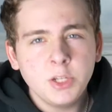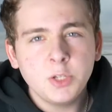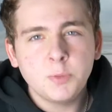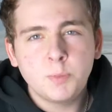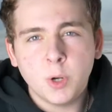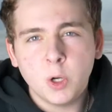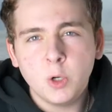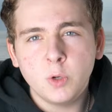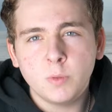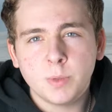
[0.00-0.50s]

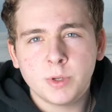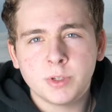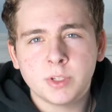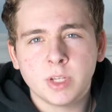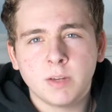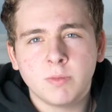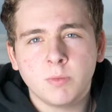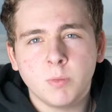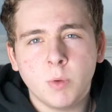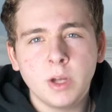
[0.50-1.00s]
Each boat
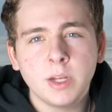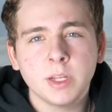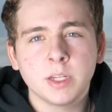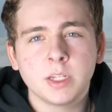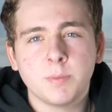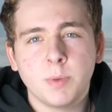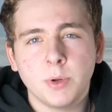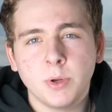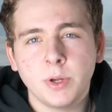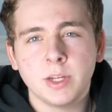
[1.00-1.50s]
must have one
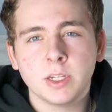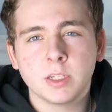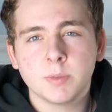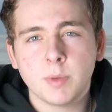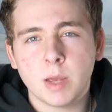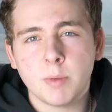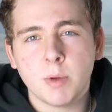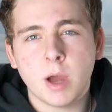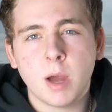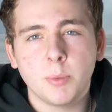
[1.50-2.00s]
experienced
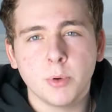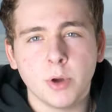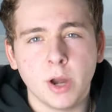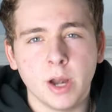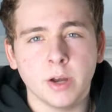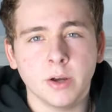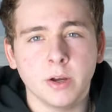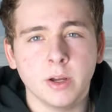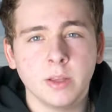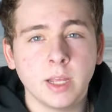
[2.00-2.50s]
PAM
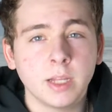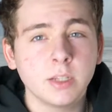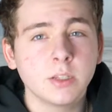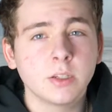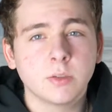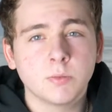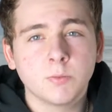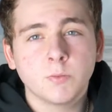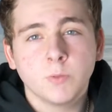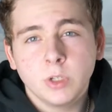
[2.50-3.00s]
operator, and
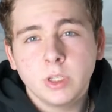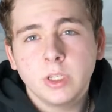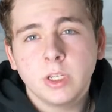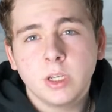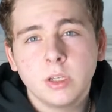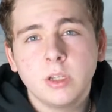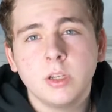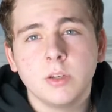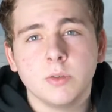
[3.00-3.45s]
that's really good